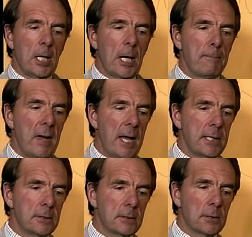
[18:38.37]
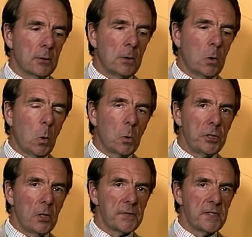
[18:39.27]
a man called
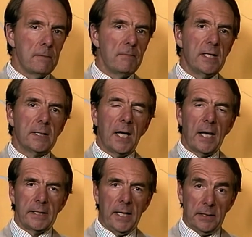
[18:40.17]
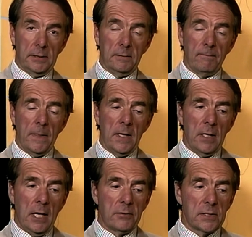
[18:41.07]
Yossi ben Hanan,
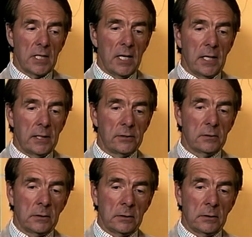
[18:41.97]
a retired